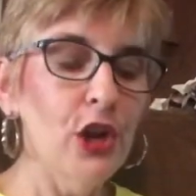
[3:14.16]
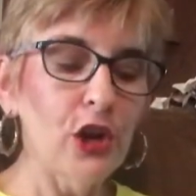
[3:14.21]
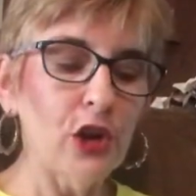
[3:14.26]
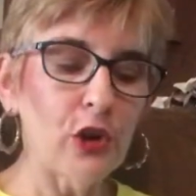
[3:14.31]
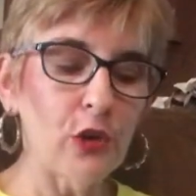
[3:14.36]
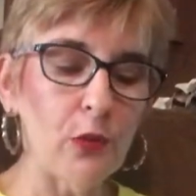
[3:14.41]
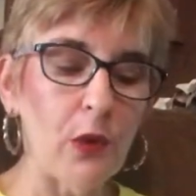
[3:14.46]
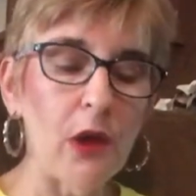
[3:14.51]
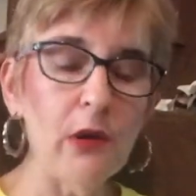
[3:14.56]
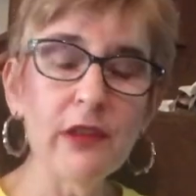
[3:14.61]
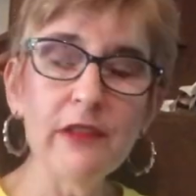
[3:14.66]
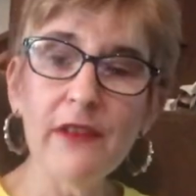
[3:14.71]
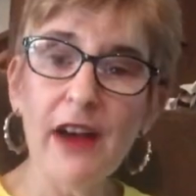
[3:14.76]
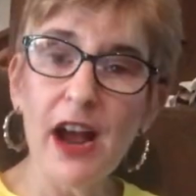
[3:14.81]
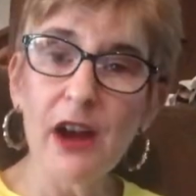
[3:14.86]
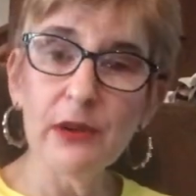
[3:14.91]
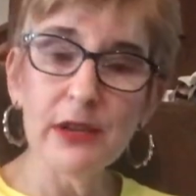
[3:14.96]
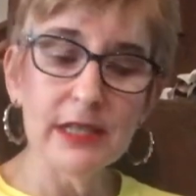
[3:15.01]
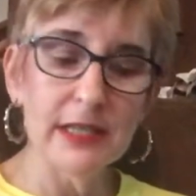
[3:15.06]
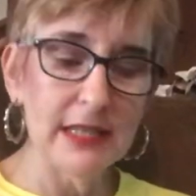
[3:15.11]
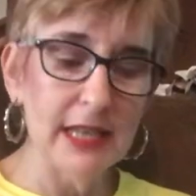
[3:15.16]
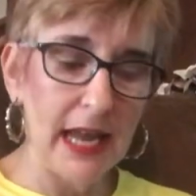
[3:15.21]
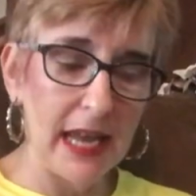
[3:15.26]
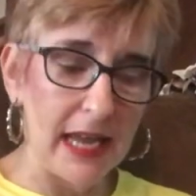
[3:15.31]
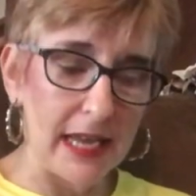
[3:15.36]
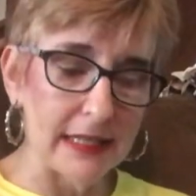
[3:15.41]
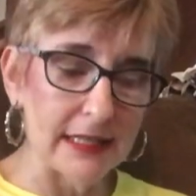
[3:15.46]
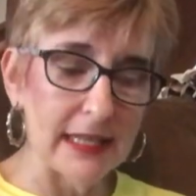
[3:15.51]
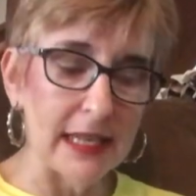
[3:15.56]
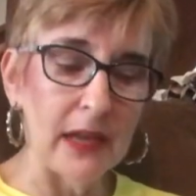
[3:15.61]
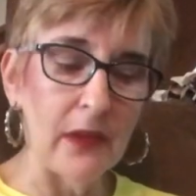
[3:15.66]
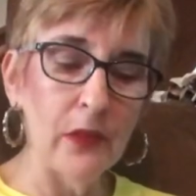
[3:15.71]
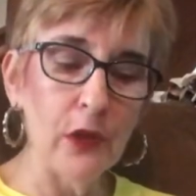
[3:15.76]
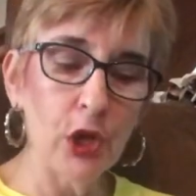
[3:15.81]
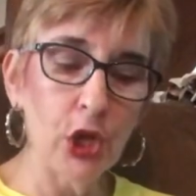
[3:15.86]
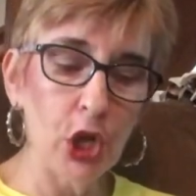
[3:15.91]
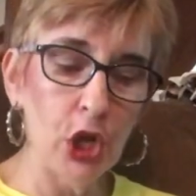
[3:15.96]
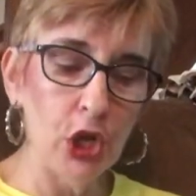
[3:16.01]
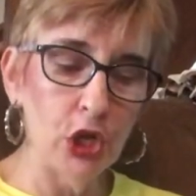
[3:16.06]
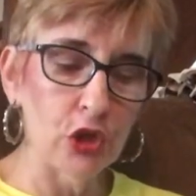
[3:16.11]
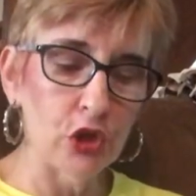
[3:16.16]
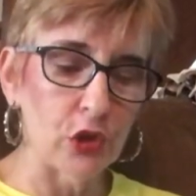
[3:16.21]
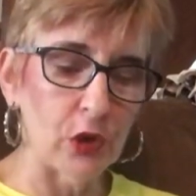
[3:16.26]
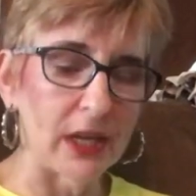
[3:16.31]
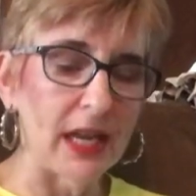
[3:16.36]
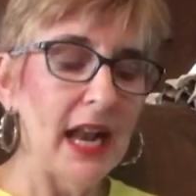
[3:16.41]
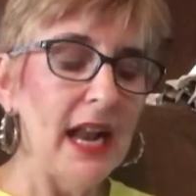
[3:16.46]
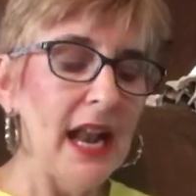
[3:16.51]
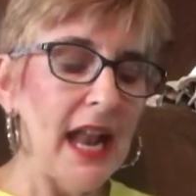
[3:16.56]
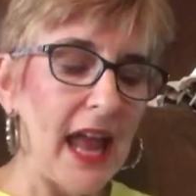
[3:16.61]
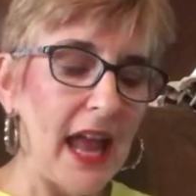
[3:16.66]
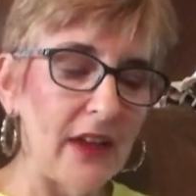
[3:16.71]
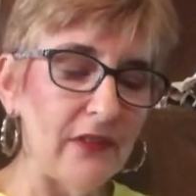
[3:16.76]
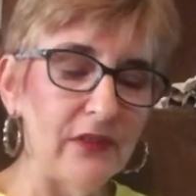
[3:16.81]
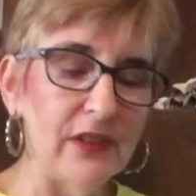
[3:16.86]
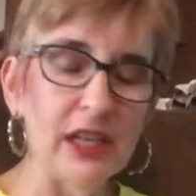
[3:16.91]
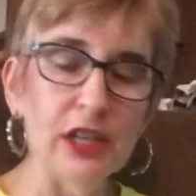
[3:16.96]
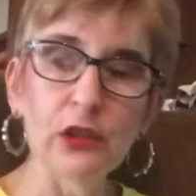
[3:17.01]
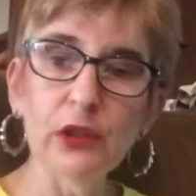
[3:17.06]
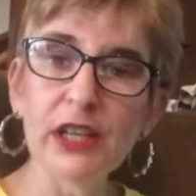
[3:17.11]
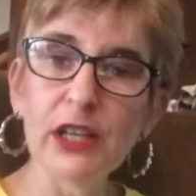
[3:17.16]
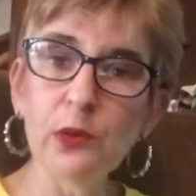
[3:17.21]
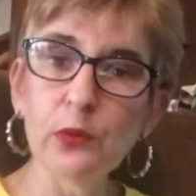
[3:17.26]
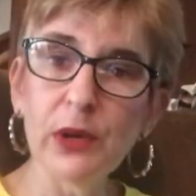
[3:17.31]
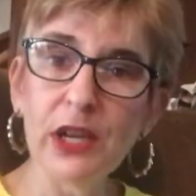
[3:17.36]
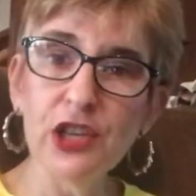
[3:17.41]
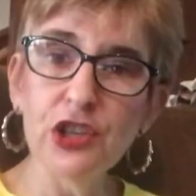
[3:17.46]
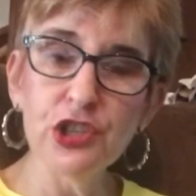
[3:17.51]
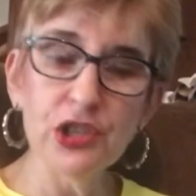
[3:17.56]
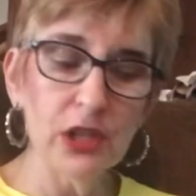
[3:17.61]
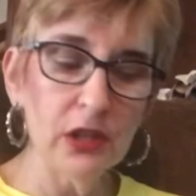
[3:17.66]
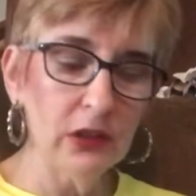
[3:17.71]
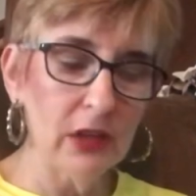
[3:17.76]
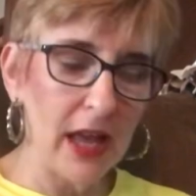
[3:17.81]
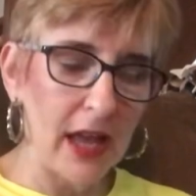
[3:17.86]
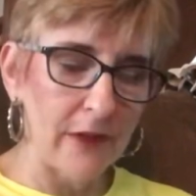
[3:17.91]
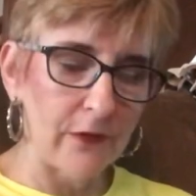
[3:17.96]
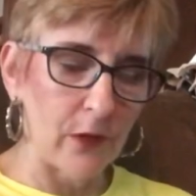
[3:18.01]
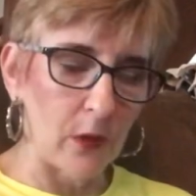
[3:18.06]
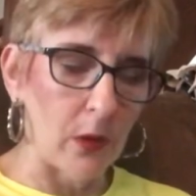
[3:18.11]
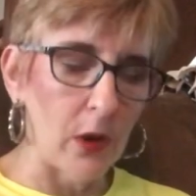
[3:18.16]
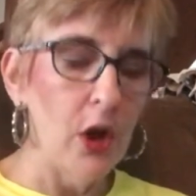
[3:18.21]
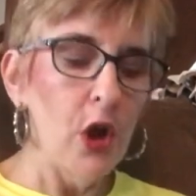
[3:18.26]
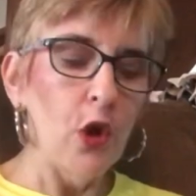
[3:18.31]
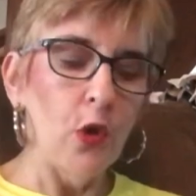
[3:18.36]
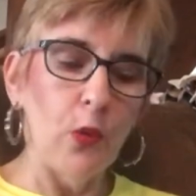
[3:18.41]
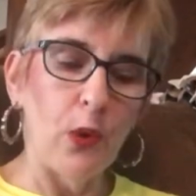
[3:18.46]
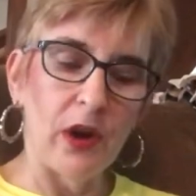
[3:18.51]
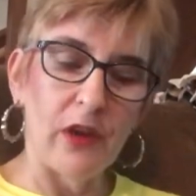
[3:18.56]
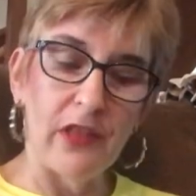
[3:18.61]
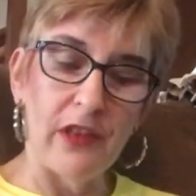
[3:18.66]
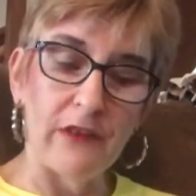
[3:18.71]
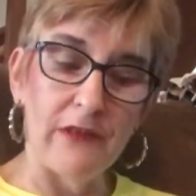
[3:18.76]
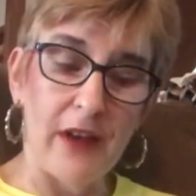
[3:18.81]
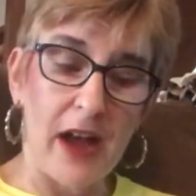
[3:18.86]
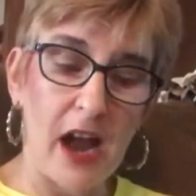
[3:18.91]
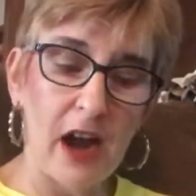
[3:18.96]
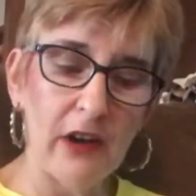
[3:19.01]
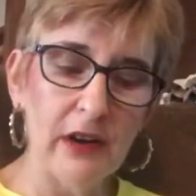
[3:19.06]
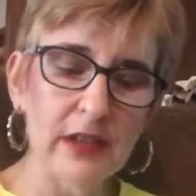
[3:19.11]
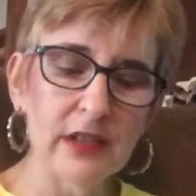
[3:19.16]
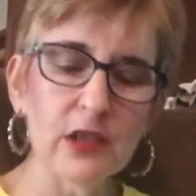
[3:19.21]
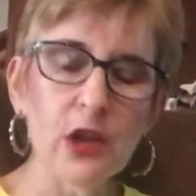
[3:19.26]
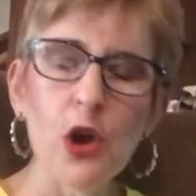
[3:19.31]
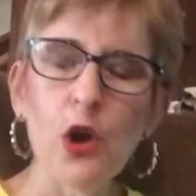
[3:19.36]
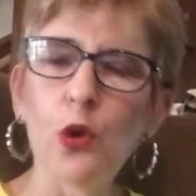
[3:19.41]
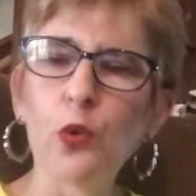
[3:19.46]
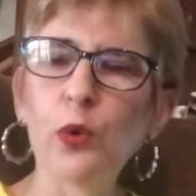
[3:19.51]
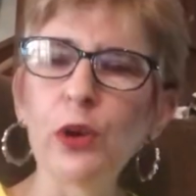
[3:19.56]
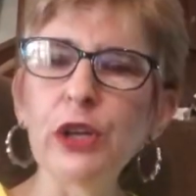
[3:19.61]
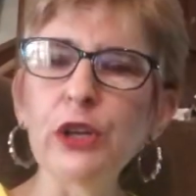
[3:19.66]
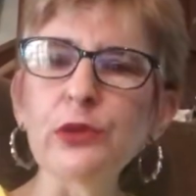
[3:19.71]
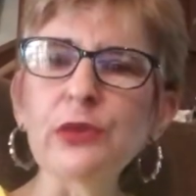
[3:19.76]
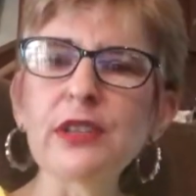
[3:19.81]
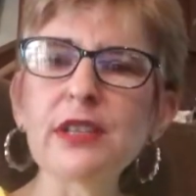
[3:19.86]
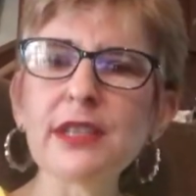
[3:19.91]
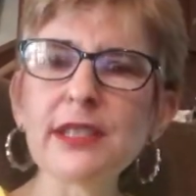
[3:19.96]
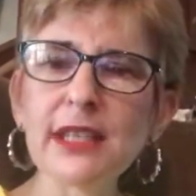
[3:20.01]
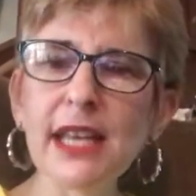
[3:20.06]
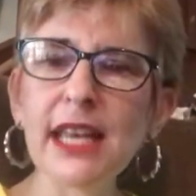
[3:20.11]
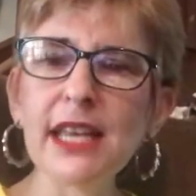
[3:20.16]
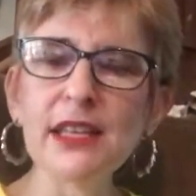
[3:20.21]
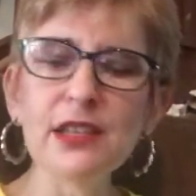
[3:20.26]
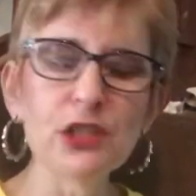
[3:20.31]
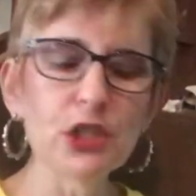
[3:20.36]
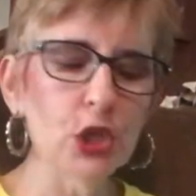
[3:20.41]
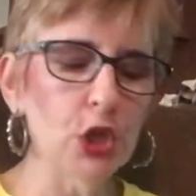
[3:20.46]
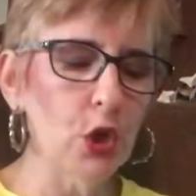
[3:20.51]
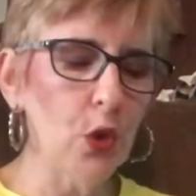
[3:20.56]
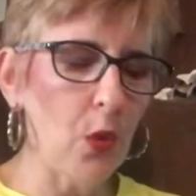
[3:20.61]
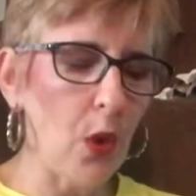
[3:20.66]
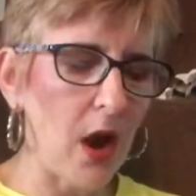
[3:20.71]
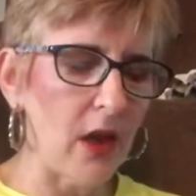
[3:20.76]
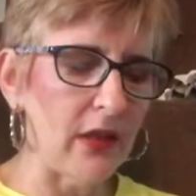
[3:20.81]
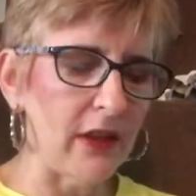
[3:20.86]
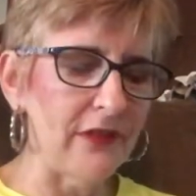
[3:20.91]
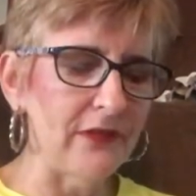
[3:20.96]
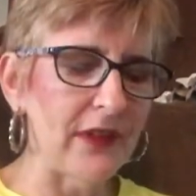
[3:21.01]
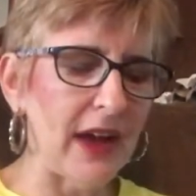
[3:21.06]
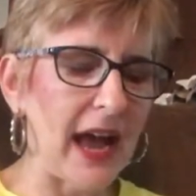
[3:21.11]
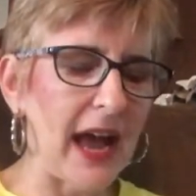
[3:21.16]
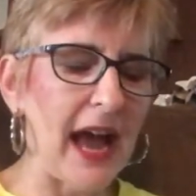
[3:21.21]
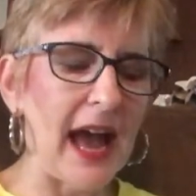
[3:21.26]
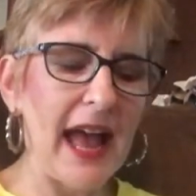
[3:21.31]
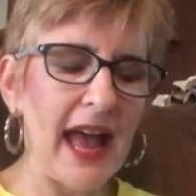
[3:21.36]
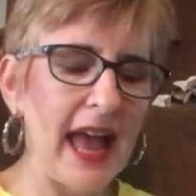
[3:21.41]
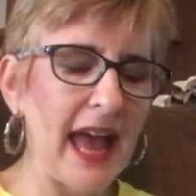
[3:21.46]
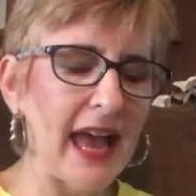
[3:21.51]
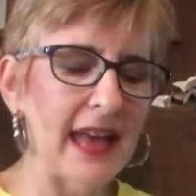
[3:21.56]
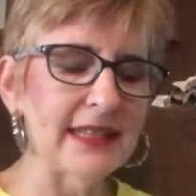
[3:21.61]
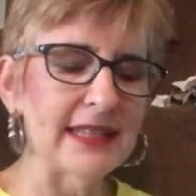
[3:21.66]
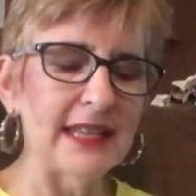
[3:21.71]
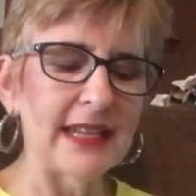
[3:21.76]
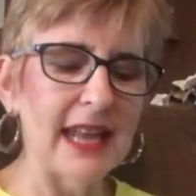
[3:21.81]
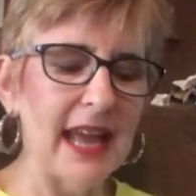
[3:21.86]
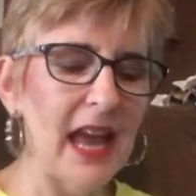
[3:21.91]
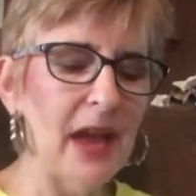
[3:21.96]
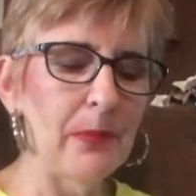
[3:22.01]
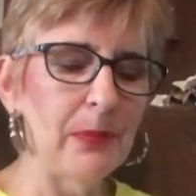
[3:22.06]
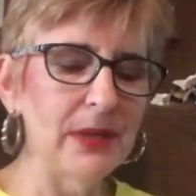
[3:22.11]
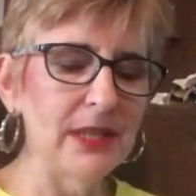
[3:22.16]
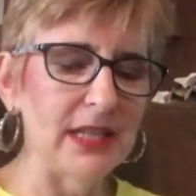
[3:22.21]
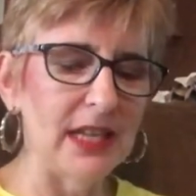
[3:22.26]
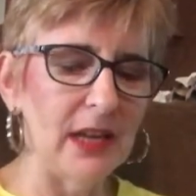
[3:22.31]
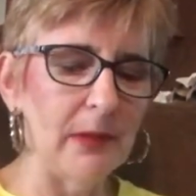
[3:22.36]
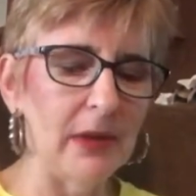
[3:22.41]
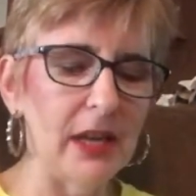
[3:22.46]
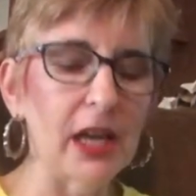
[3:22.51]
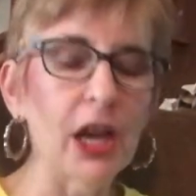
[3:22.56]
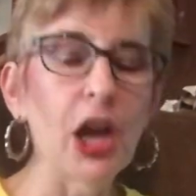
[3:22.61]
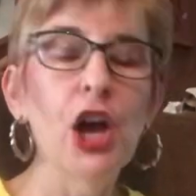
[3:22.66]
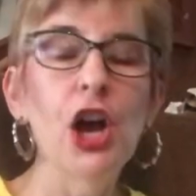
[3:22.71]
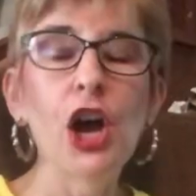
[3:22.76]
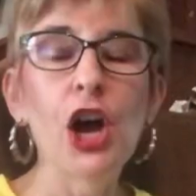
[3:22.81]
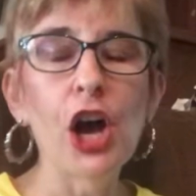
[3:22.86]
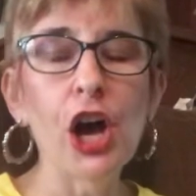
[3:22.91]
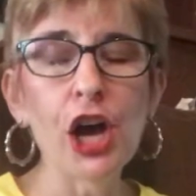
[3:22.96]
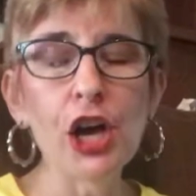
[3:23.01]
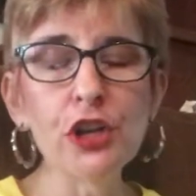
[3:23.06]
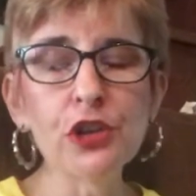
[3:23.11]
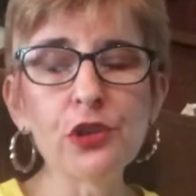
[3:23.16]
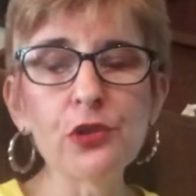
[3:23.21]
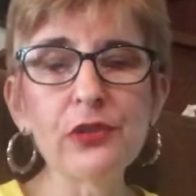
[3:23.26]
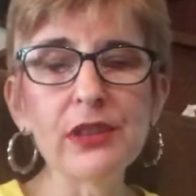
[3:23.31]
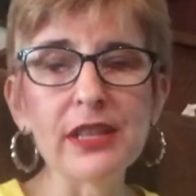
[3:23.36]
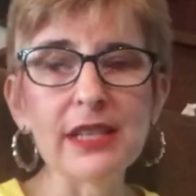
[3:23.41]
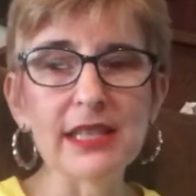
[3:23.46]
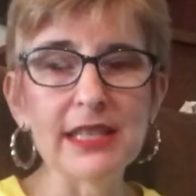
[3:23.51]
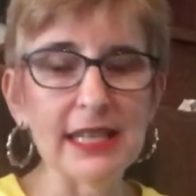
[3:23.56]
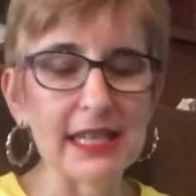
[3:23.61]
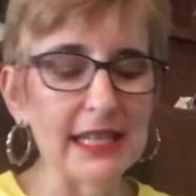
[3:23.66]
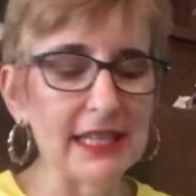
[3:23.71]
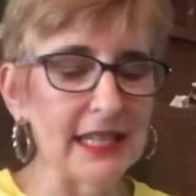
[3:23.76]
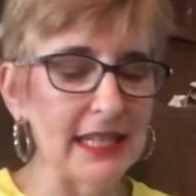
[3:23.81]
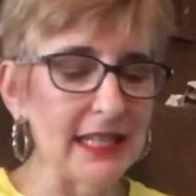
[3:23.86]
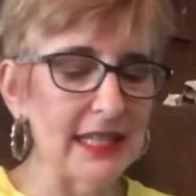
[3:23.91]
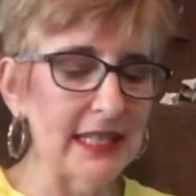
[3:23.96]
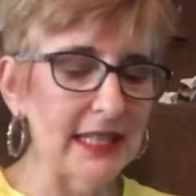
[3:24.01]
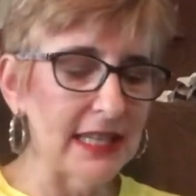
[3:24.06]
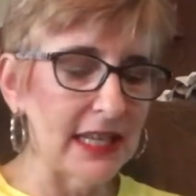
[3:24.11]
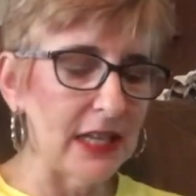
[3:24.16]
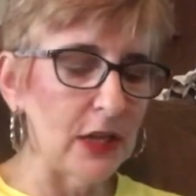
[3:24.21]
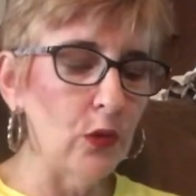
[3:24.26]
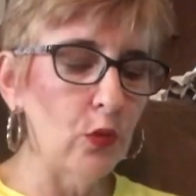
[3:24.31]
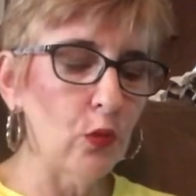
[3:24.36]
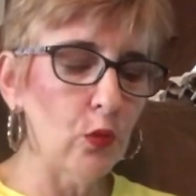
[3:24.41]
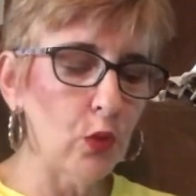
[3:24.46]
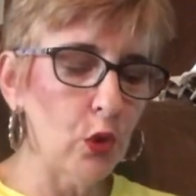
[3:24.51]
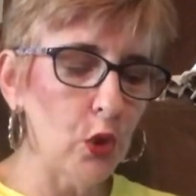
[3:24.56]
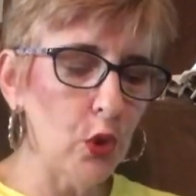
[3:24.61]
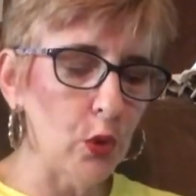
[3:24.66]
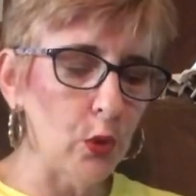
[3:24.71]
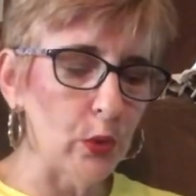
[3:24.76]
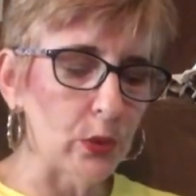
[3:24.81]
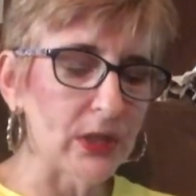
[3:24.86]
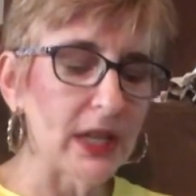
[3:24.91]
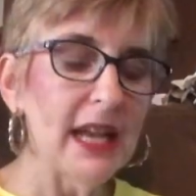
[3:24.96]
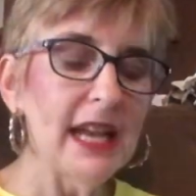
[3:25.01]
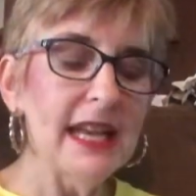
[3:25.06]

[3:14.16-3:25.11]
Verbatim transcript: Coronavirus deaths in the country have nearly reached a level where the virus will cease to qualify as an epidemic under the CDC rules.